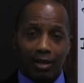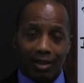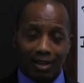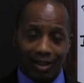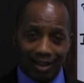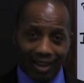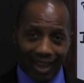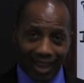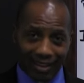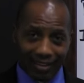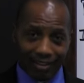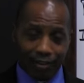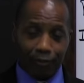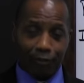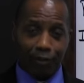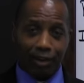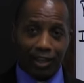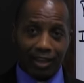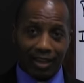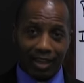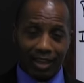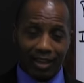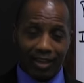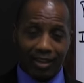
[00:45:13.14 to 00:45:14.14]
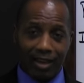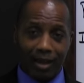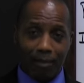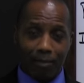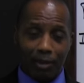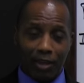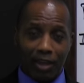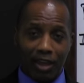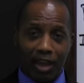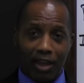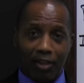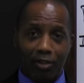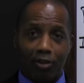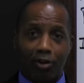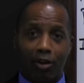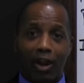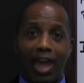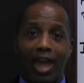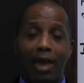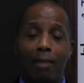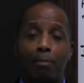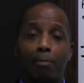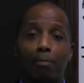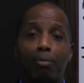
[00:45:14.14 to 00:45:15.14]
collectively can come
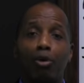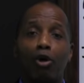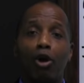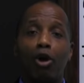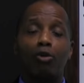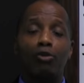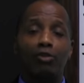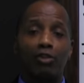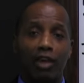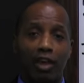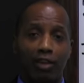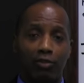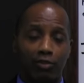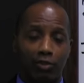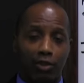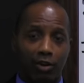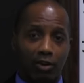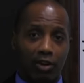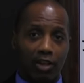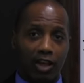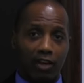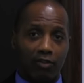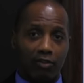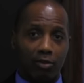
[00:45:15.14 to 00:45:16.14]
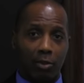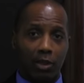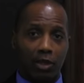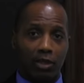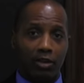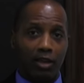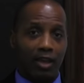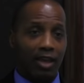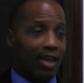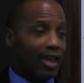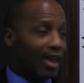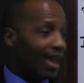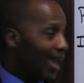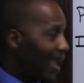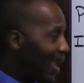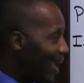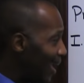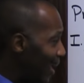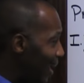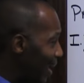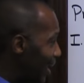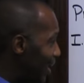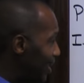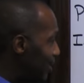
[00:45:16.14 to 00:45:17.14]
together and protest their government,
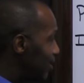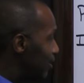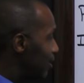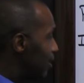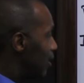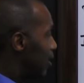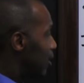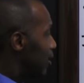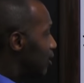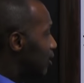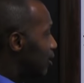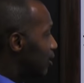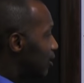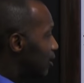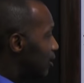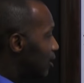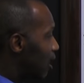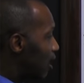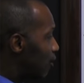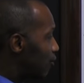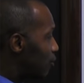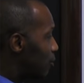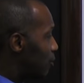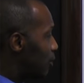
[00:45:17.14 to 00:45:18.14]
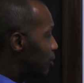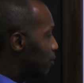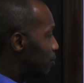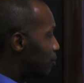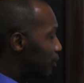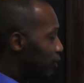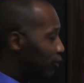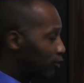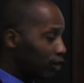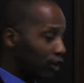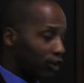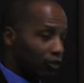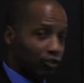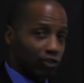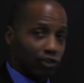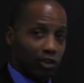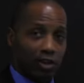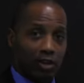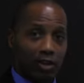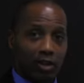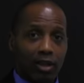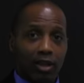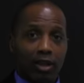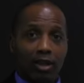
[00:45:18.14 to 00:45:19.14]
and government petition.